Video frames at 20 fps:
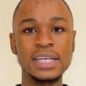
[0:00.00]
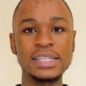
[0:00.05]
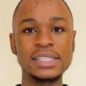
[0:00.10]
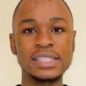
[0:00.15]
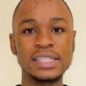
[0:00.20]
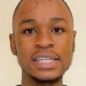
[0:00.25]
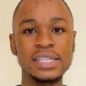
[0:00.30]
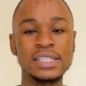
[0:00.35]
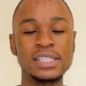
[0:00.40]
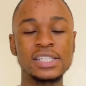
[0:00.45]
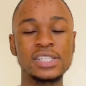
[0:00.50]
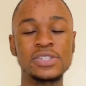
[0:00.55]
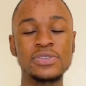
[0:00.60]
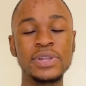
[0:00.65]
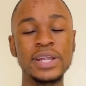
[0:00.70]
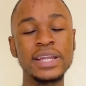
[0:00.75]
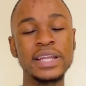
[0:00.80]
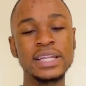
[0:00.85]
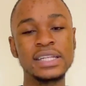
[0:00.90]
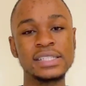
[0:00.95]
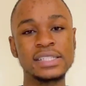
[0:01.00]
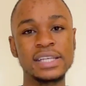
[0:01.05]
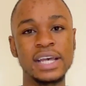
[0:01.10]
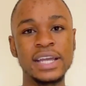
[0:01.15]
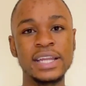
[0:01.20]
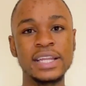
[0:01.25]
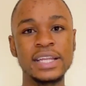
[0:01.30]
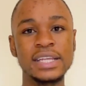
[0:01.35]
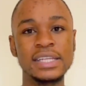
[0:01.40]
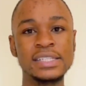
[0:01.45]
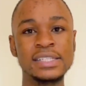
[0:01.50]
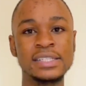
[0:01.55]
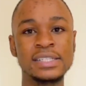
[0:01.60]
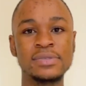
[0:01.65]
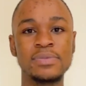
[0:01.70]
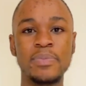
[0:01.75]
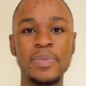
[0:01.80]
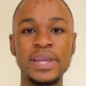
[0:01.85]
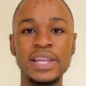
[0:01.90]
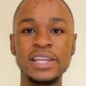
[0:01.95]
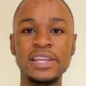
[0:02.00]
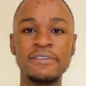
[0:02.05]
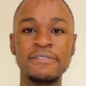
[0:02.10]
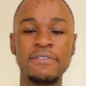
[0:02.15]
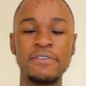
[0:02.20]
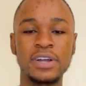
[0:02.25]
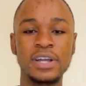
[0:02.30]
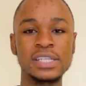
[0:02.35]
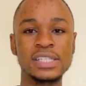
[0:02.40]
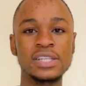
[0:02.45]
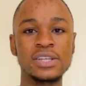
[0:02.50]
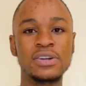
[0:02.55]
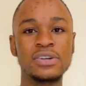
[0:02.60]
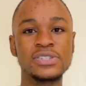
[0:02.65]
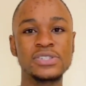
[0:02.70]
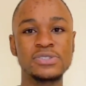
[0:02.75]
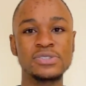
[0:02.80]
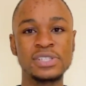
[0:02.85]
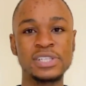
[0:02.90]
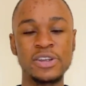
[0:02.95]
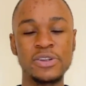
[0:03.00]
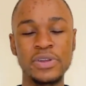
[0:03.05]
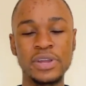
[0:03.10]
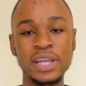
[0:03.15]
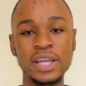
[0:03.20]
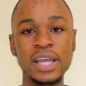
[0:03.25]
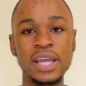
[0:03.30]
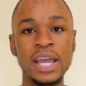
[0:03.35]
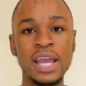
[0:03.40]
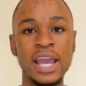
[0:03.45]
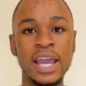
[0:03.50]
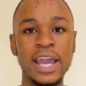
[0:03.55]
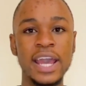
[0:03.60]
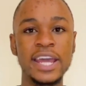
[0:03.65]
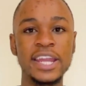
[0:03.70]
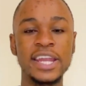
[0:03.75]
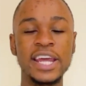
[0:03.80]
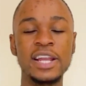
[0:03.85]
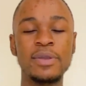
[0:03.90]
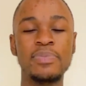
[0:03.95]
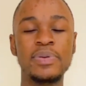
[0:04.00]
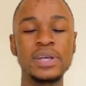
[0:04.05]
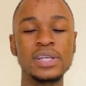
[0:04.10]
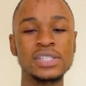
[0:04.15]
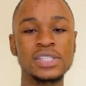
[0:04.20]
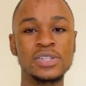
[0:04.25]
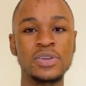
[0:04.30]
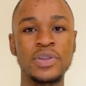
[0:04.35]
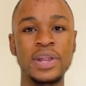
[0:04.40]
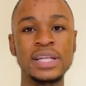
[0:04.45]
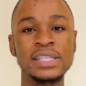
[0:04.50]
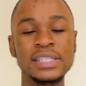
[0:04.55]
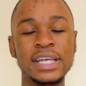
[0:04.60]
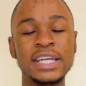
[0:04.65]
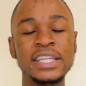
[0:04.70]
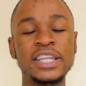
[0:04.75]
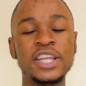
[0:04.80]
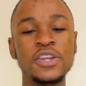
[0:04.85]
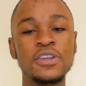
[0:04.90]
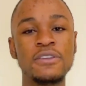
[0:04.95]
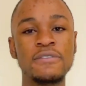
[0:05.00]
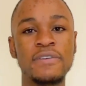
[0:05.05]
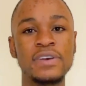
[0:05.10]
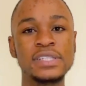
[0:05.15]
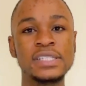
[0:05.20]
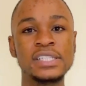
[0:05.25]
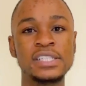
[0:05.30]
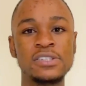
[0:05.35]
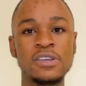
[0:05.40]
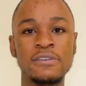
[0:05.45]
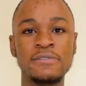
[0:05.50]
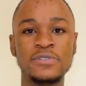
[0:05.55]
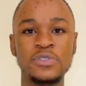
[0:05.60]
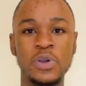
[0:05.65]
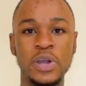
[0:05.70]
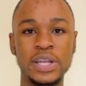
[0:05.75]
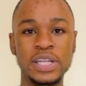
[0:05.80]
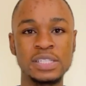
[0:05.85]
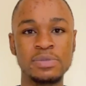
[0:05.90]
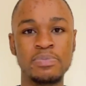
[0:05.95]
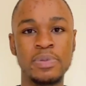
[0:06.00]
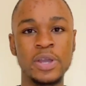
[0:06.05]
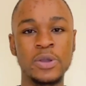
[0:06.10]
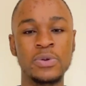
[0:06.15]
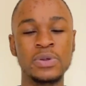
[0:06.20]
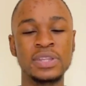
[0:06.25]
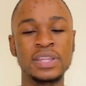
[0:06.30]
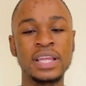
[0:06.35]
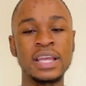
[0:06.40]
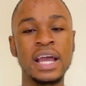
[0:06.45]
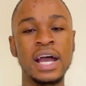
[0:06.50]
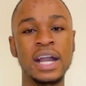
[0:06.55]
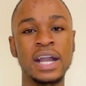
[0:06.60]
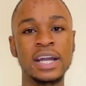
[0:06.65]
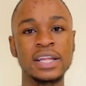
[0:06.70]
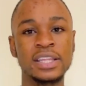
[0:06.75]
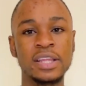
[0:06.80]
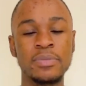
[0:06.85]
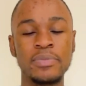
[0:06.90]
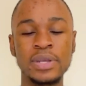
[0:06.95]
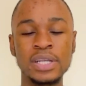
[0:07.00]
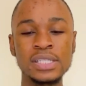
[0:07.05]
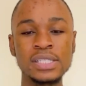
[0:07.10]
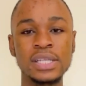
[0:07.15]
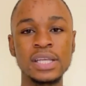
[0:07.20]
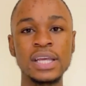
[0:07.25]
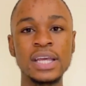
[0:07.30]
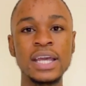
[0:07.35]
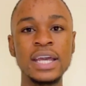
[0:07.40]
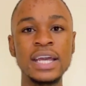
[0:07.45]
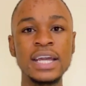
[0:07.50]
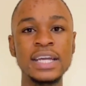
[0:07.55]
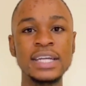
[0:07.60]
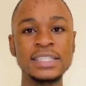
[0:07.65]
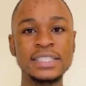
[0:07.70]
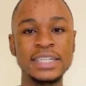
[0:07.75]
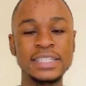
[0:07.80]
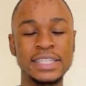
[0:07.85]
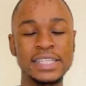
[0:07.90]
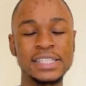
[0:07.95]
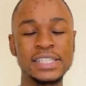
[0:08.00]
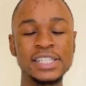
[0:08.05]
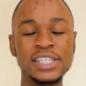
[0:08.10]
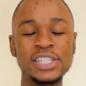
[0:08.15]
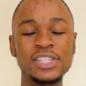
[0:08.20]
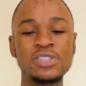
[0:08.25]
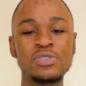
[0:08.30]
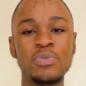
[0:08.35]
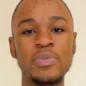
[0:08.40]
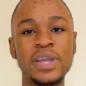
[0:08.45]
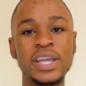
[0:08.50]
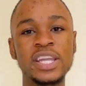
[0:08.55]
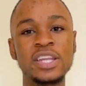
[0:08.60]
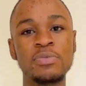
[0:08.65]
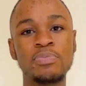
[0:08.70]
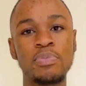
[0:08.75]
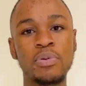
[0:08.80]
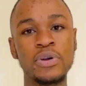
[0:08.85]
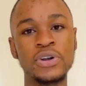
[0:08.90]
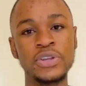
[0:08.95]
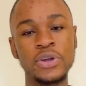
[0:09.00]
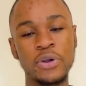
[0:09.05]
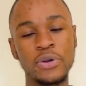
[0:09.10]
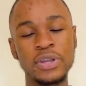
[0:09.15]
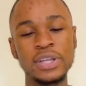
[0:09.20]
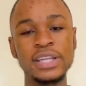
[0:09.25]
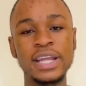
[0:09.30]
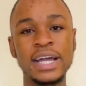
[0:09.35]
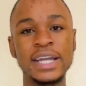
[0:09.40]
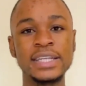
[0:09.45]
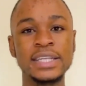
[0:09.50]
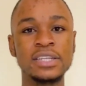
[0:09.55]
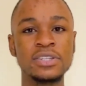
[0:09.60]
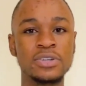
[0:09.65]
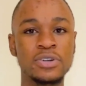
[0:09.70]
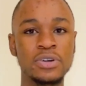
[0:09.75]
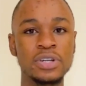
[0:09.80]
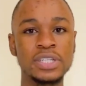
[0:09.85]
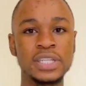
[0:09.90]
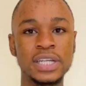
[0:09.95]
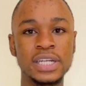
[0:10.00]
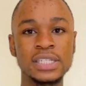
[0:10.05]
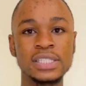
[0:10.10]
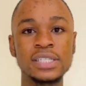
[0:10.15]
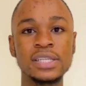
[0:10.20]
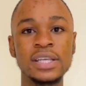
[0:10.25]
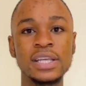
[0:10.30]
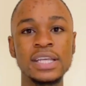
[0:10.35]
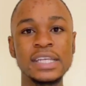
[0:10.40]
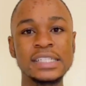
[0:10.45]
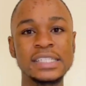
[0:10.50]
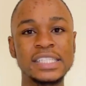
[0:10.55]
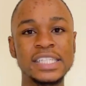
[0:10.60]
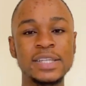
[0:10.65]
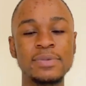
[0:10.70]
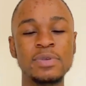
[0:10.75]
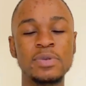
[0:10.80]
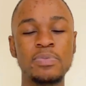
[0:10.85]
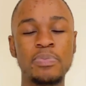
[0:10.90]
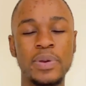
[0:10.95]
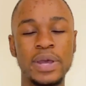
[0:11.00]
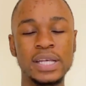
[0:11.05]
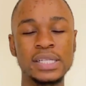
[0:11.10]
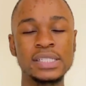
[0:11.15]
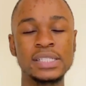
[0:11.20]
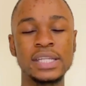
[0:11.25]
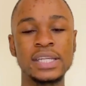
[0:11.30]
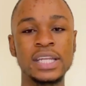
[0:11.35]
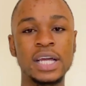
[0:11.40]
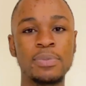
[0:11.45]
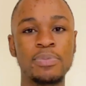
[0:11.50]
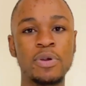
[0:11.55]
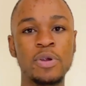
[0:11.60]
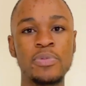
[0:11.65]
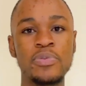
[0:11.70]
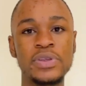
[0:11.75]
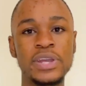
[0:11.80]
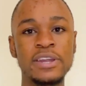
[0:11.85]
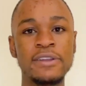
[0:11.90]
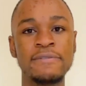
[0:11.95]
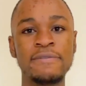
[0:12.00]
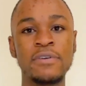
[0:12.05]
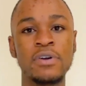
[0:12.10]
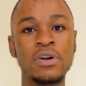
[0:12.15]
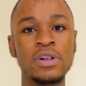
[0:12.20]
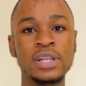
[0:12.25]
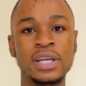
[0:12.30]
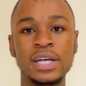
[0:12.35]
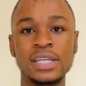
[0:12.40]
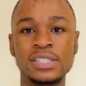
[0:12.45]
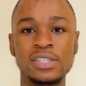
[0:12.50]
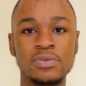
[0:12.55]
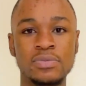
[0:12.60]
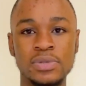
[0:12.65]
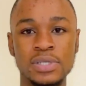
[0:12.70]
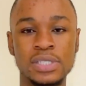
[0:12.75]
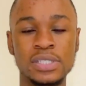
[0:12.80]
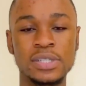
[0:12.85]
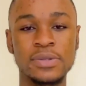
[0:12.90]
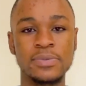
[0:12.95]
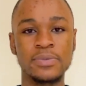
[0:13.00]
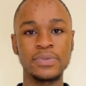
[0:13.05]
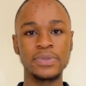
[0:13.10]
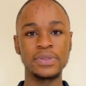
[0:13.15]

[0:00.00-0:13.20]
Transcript: Since Student Insight is mainly focusing on tutoring and helping students at the University of Johannesburg with their academics, the decision to make it both online and contact seemed best and appropriate for all customers.